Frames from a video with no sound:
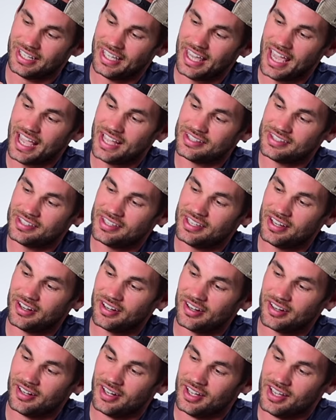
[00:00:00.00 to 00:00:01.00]
gates
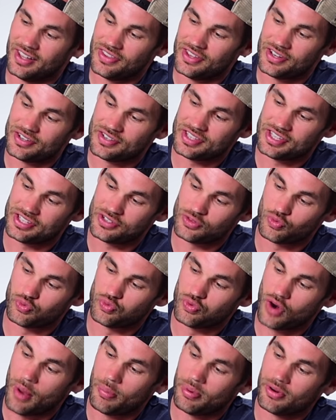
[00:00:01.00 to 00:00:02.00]
here, there's this
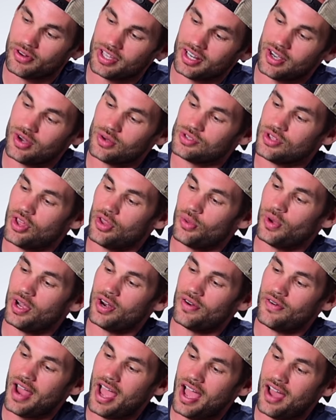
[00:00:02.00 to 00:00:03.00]
rubber that goes all the
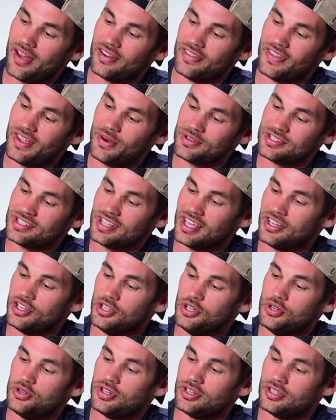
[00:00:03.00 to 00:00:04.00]
way around, and they were saying
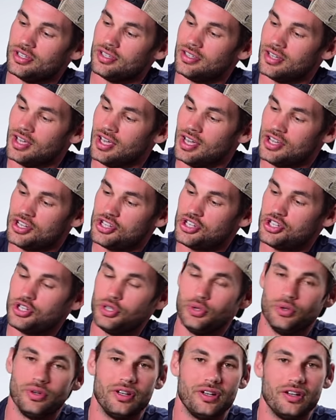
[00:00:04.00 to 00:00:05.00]
you could
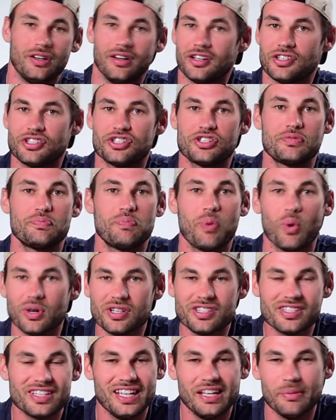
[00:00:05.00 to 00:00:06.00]
shoot a
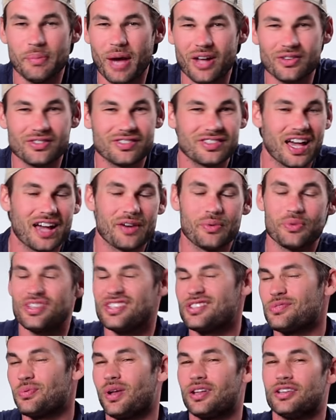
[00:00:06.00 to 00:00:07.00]
sports team outside with
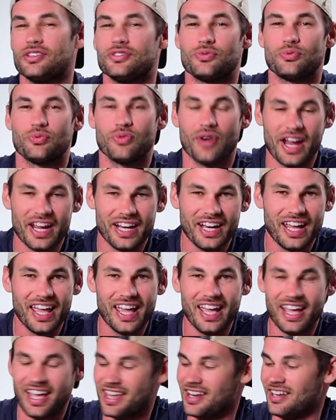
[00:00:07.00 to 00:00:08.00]
this while it's
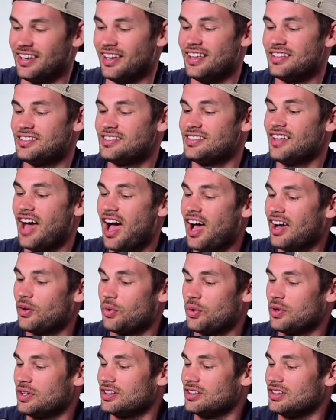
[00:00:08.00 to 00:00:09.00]
raining, and it's not
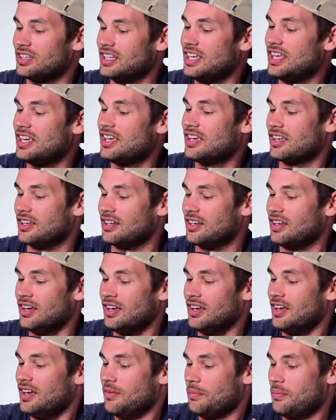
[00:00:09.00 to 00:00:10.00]
going to leak, and
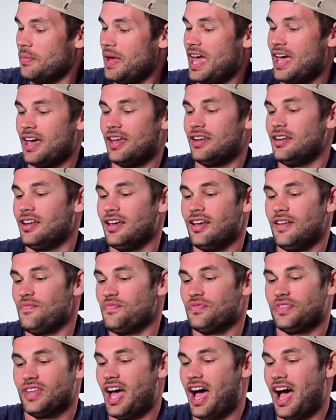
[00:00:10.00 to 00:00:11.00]
man,
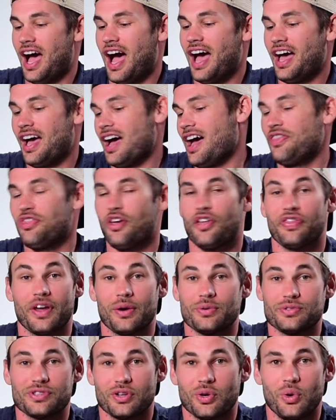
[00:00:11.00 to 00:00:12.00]
I, I thought
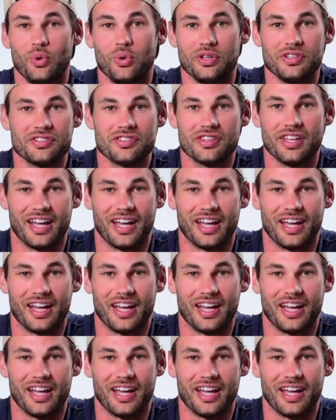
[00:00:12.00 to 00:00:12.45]
that was the coolest